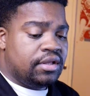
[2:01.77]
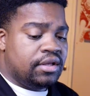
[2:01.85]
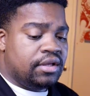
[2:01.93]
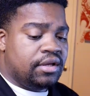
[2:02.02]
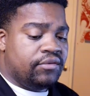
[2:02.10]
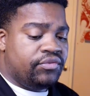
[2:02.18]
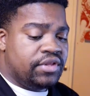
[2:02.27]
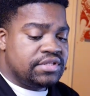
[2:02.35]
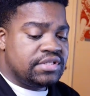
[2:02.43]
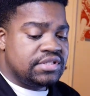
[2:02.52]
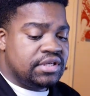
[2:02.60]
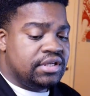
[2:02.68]
if this
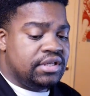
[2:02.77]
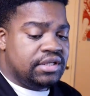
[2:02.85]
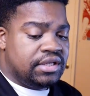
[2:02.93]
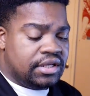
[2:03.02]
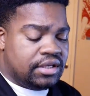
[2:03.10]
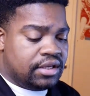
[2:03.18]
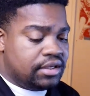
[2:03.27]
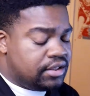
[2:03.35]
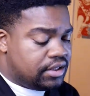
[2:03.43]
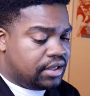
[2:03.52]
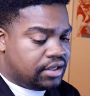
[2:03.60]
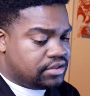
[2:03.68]
is any
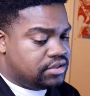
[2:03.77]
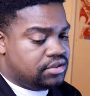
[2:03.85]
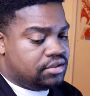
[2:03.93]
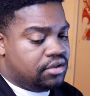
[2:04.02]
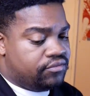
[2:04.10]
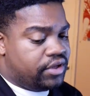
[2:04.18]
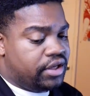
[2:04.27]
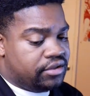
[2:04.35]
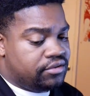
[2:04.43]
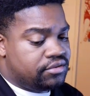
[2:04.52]
indication of like